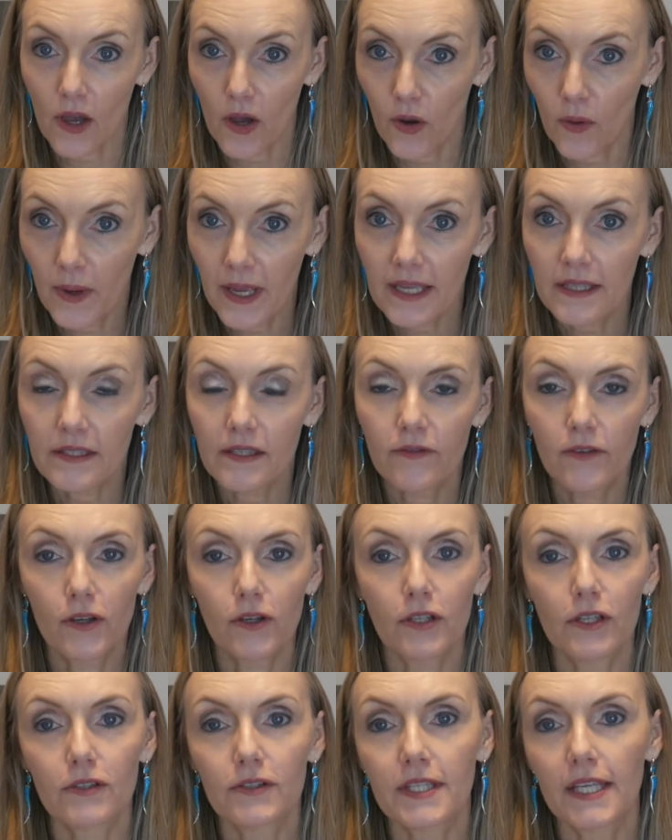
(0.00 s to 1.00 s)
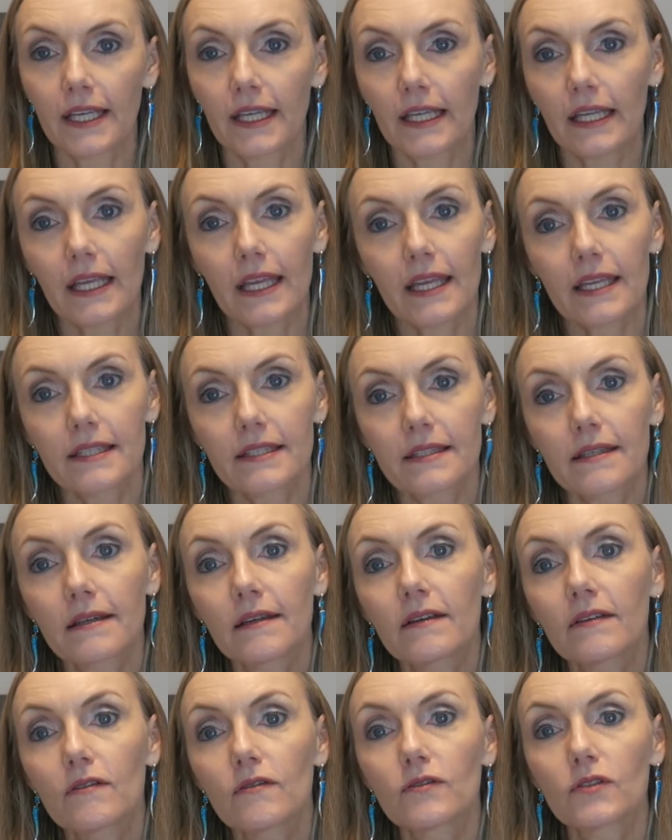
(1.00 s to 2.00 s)
always, if you're using
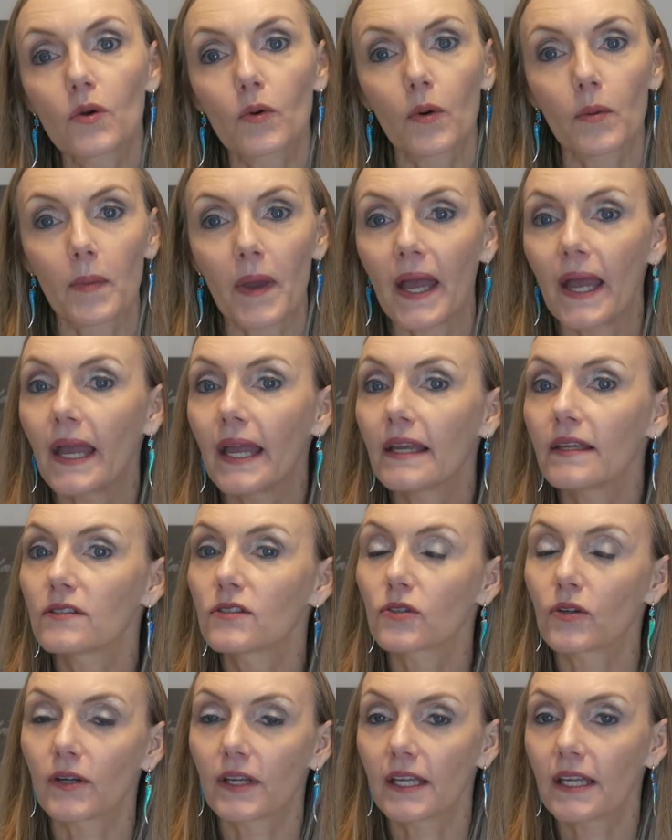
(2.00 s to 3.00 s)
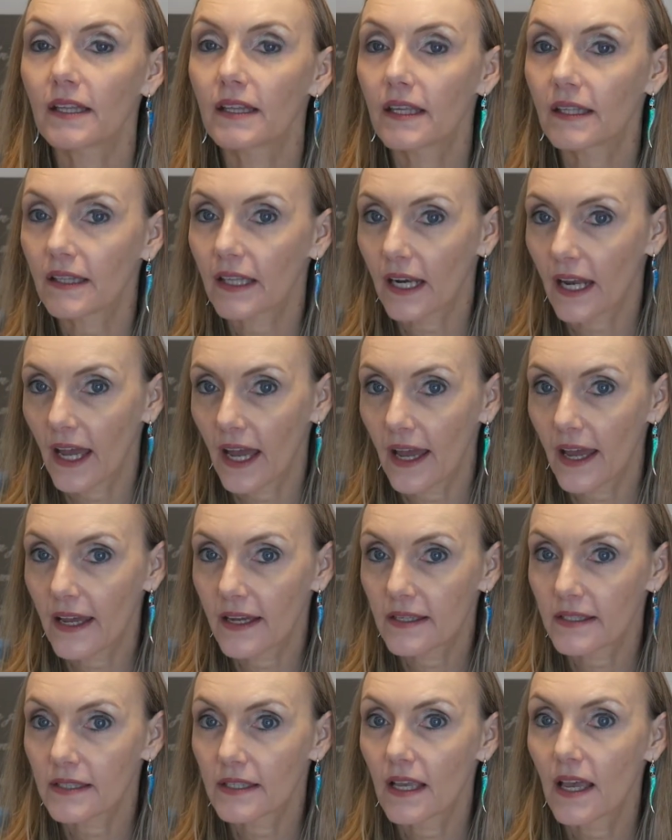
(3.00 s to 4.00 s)
adhesives or paints or anything that
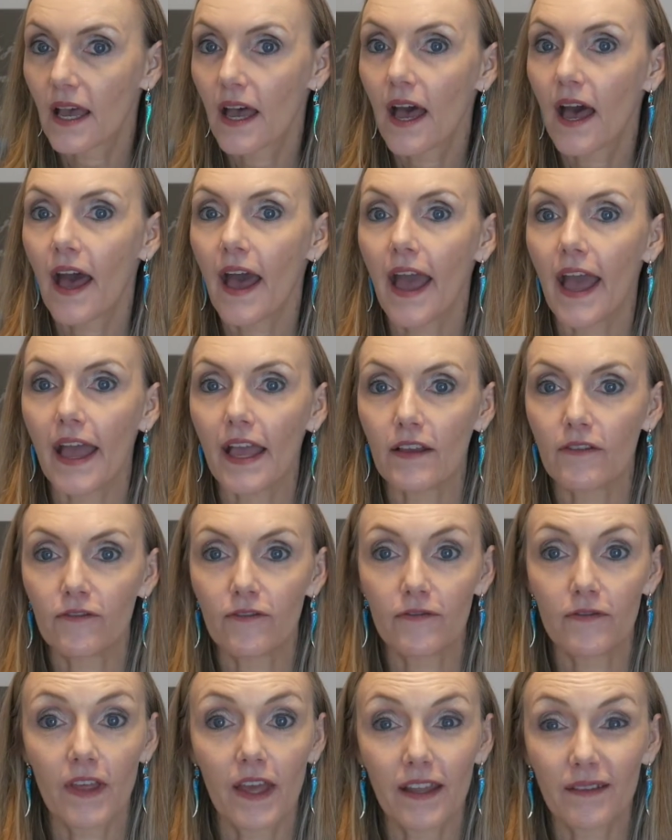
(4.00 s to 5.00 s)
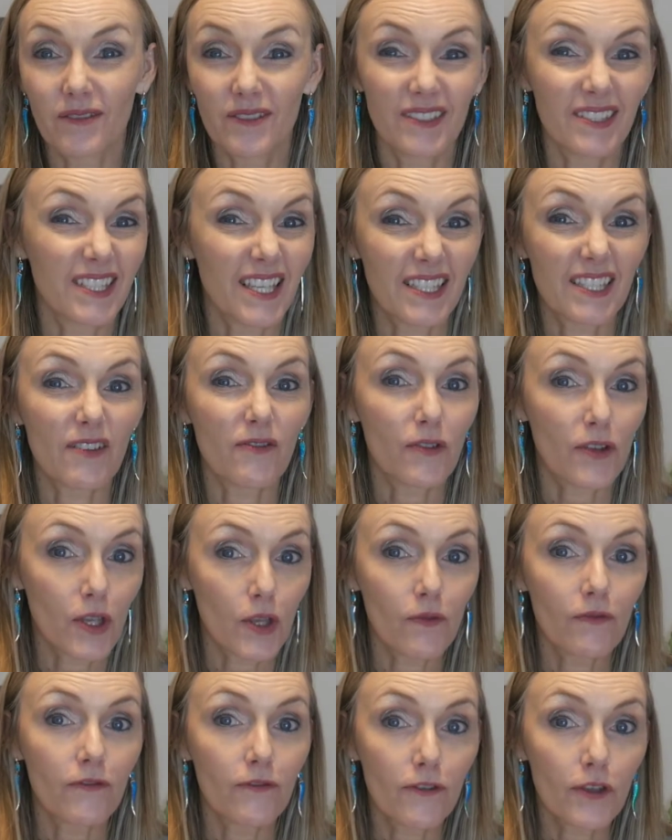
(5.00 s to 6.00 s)
has a sense of
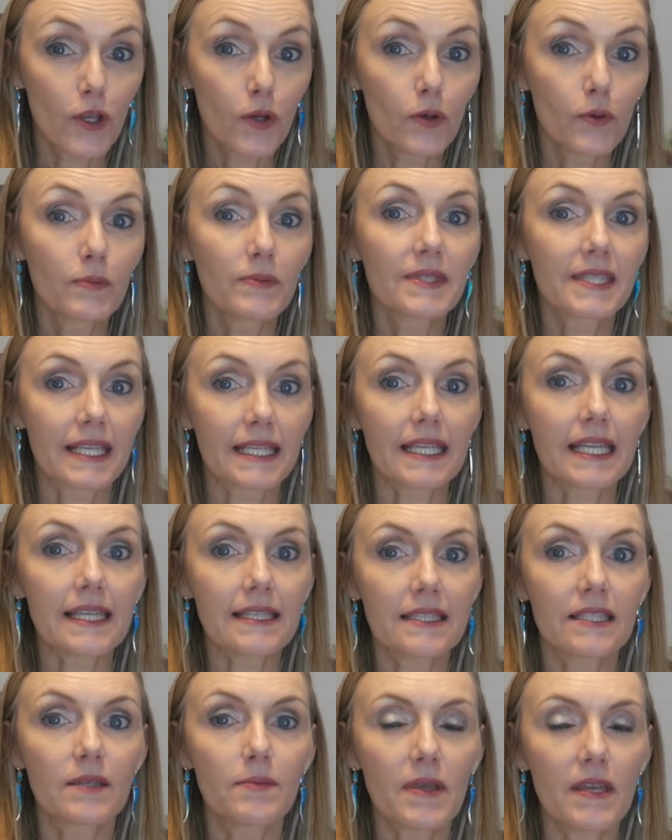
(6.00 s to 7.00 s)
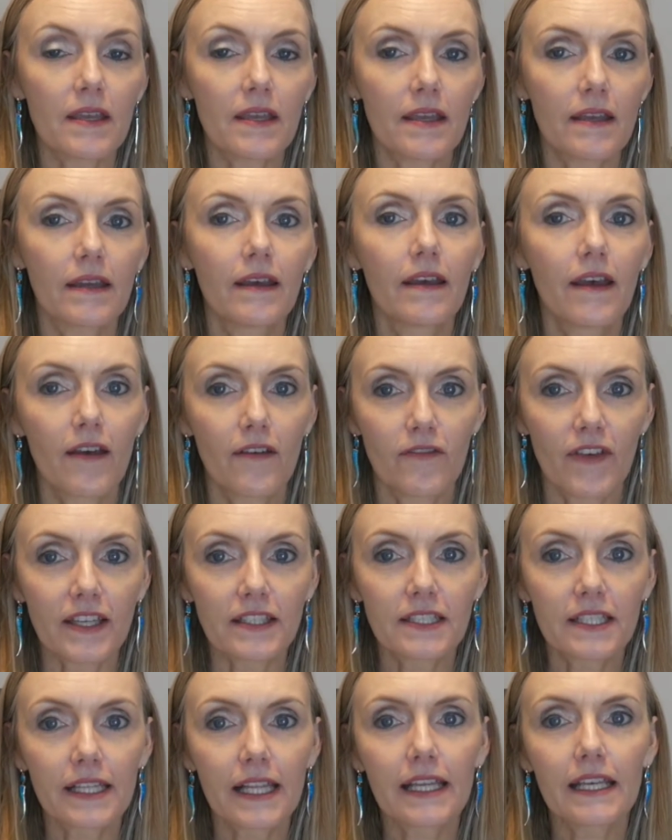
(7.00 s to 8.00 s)
fumes and needs to be
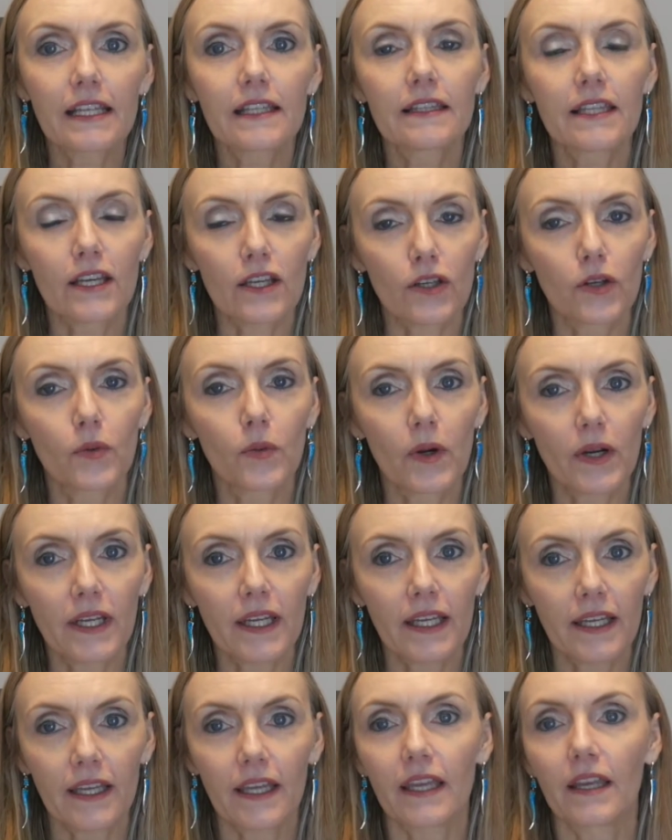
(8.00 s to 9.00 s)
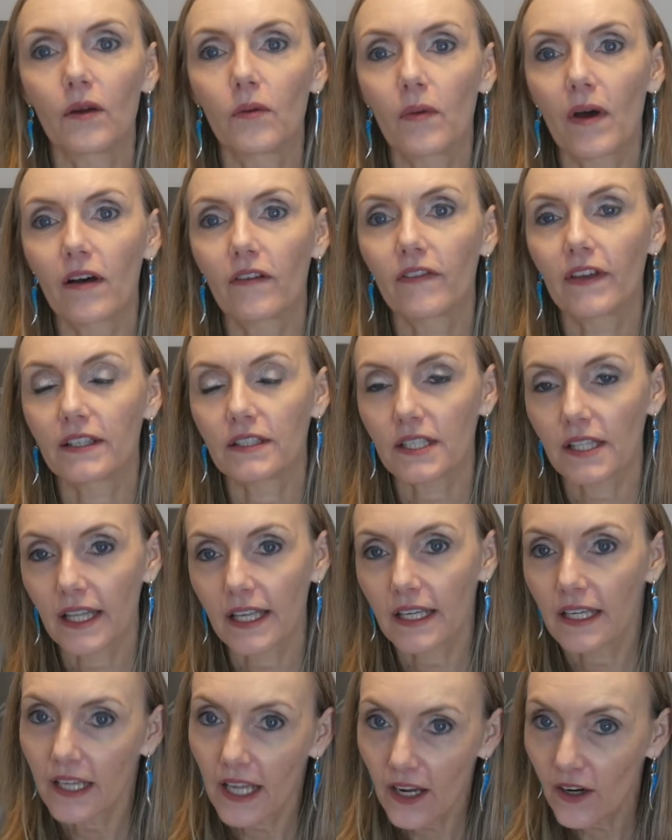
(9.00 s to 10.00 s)
ventilated, that you're working in a
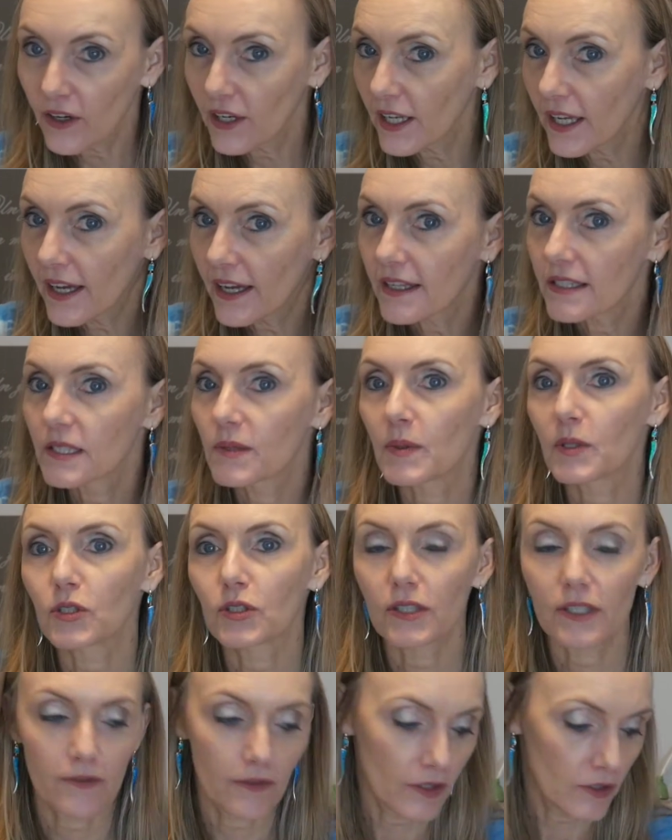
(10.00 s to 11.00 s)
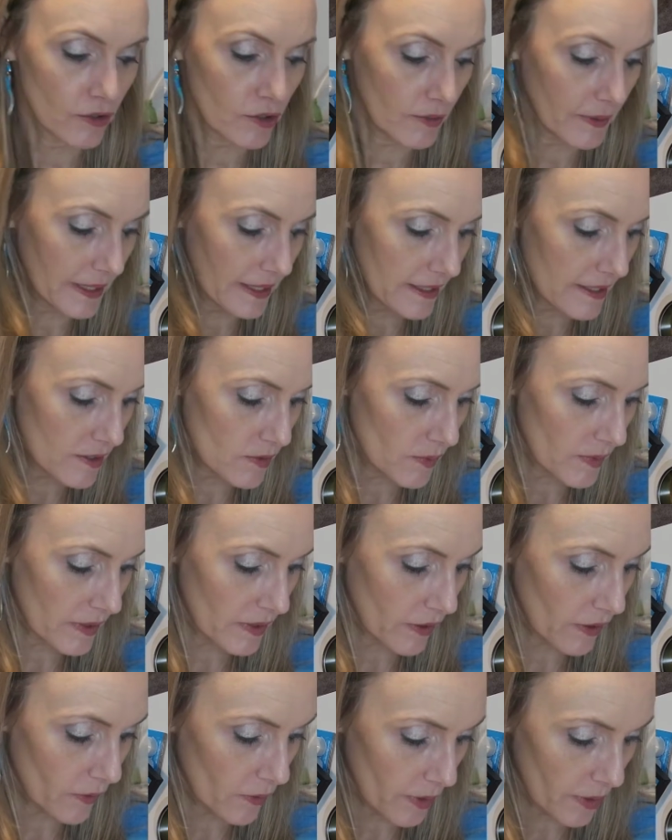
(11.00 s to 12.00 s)
well-ventilated area, especially if you're doing this with a
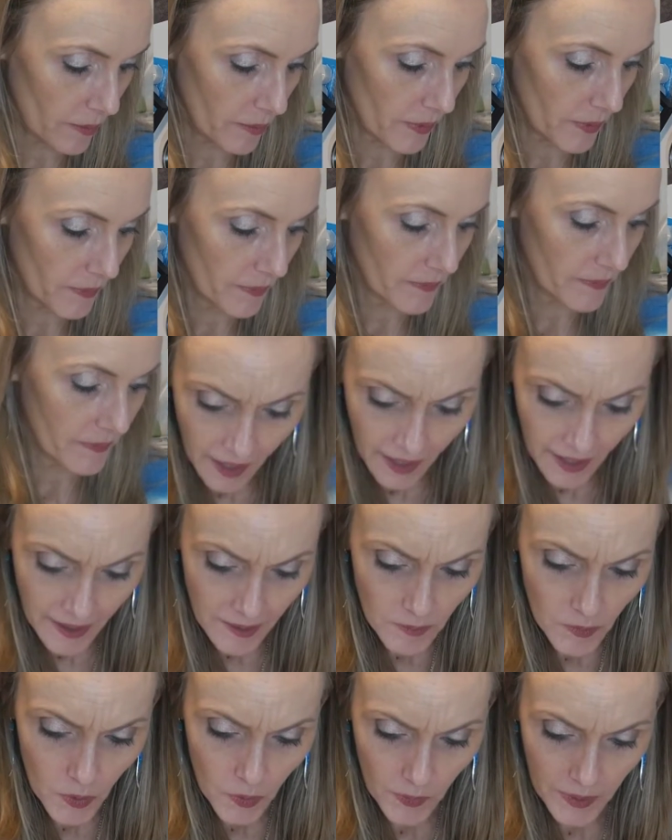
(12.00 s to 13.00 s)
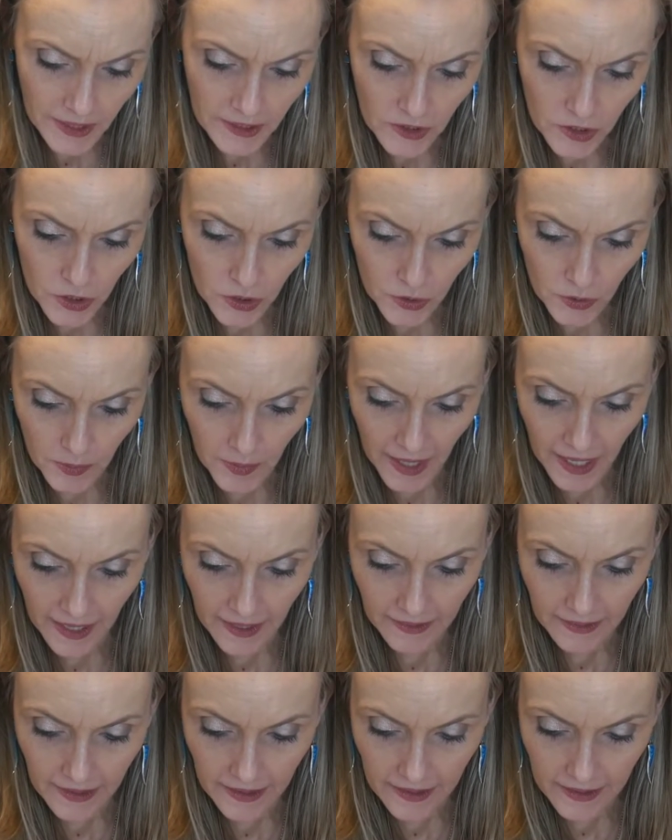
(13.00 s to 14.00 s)
group. I'm going to
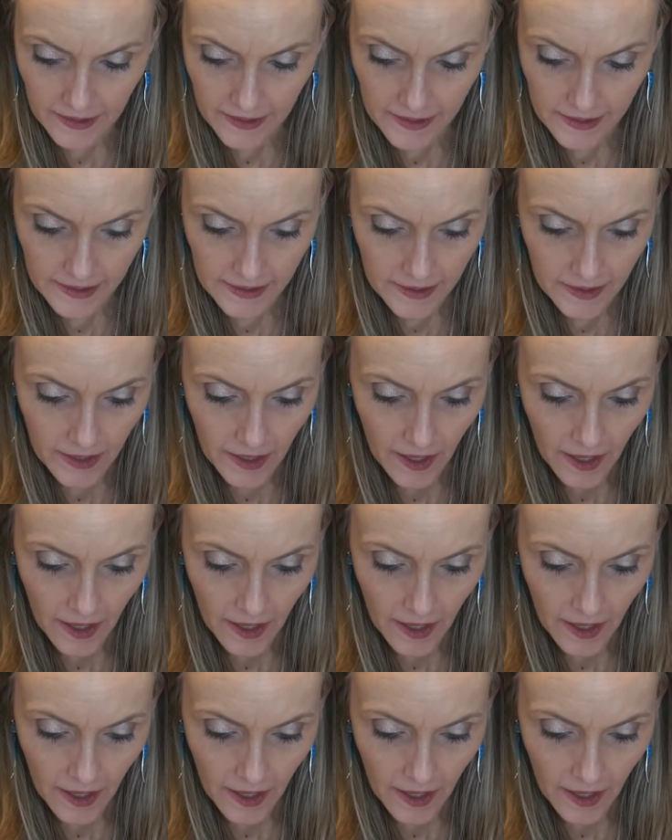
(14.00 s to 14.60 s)
paint this